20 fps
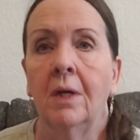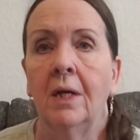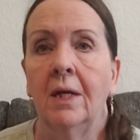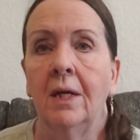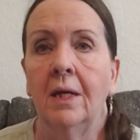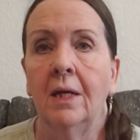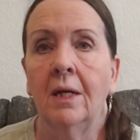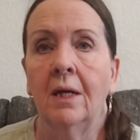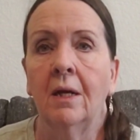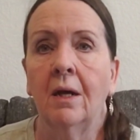
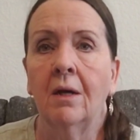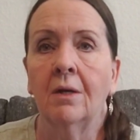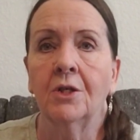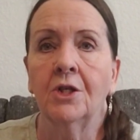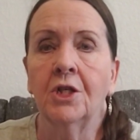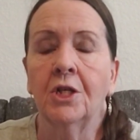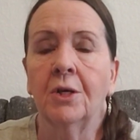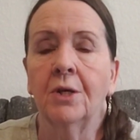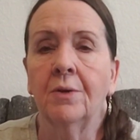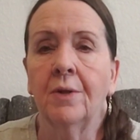and I'll
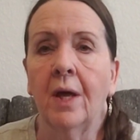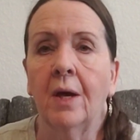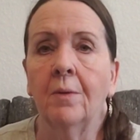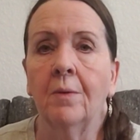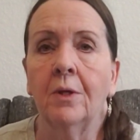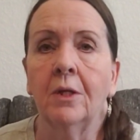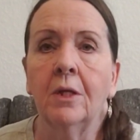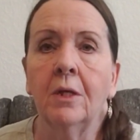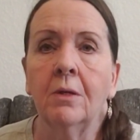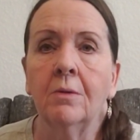share that
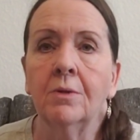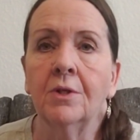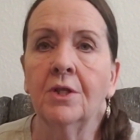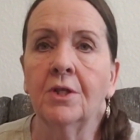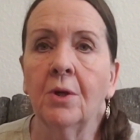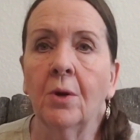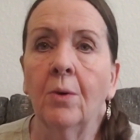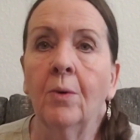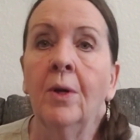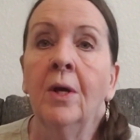with you.
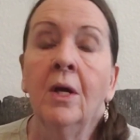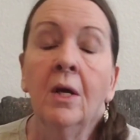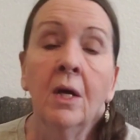So